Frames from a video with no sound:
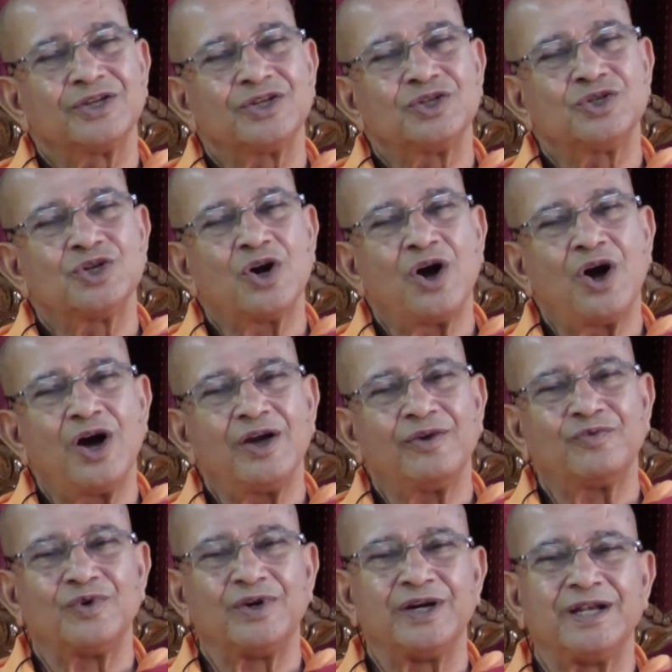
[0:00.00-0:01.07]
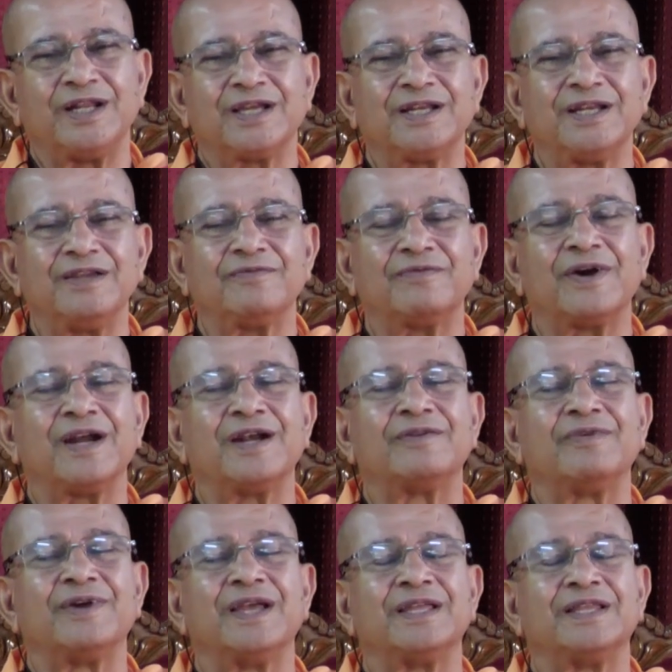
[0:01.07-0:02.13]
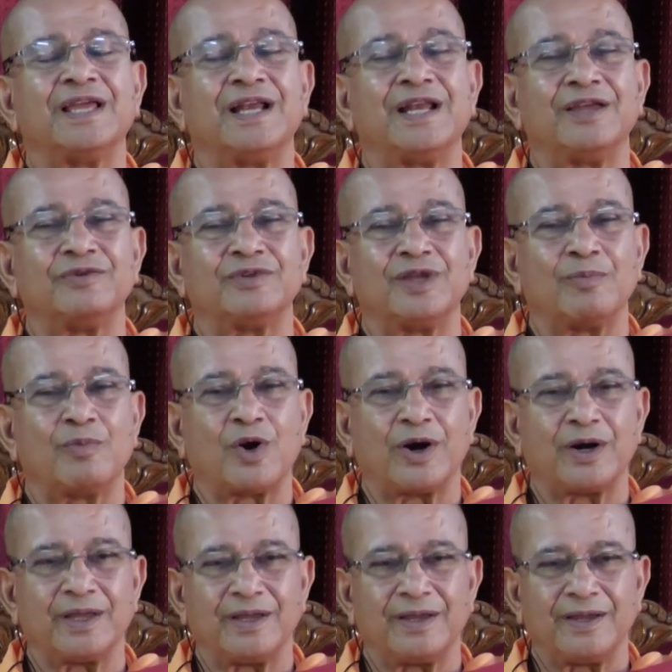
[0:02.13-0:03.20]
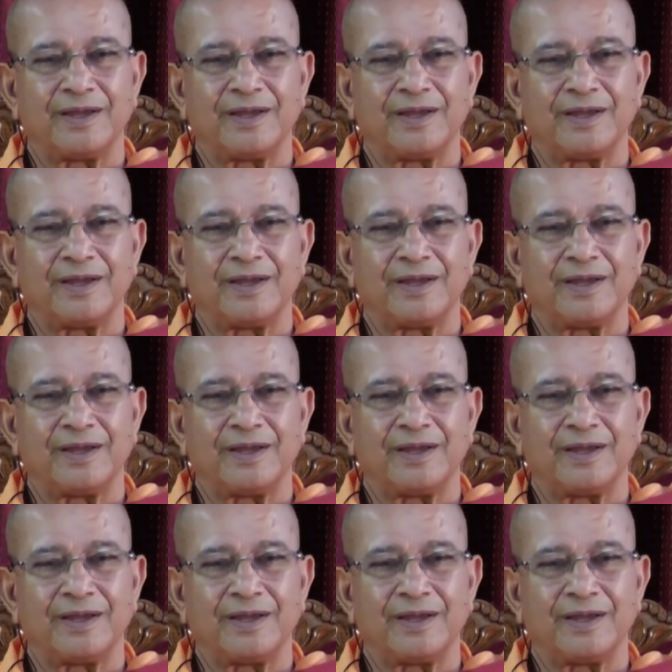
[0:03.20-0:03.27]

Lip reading: Joyfully, dignified way they live the body,